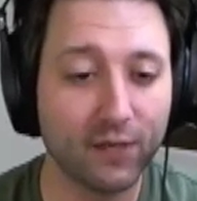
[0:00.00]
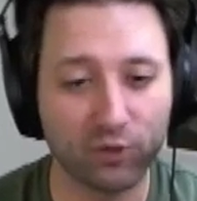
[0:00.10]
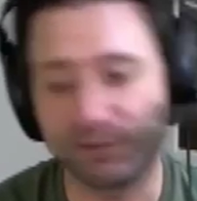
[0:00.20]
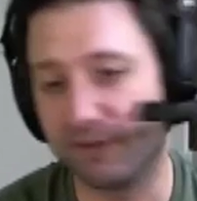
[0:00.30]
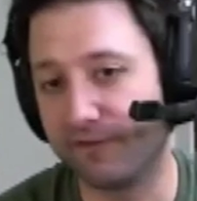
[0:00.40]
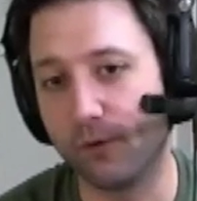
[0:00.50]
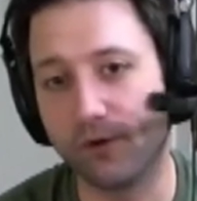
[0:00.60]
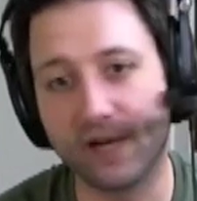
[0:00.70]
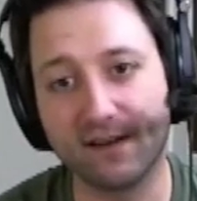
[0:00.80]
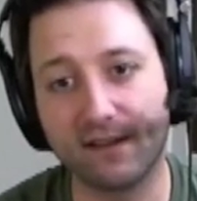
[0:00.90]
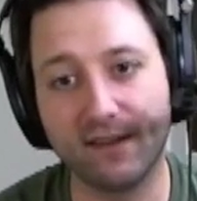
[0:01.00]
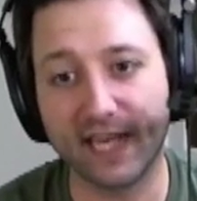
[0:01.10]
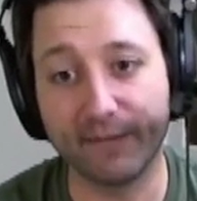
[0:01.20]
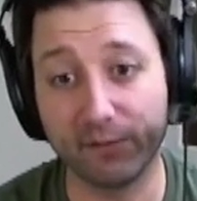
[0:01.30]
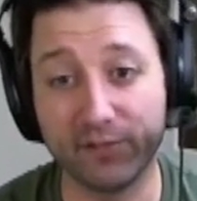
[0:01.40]
Whereas before, I didn't
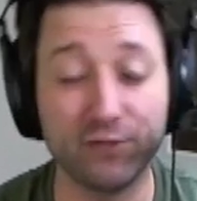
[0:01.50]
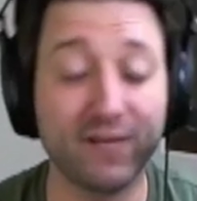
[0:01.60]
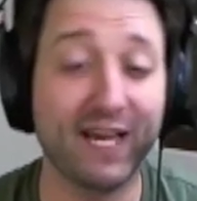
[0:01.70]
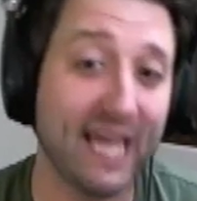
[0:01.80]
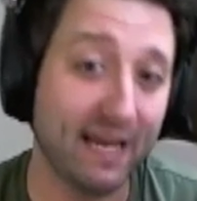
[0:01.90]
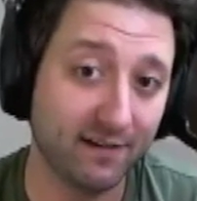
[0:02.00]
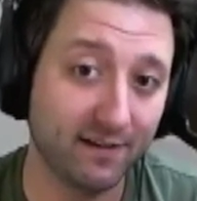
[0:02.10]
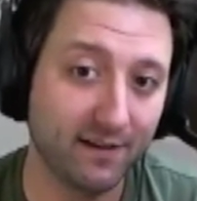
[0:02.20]
think I'd be able to do that yet.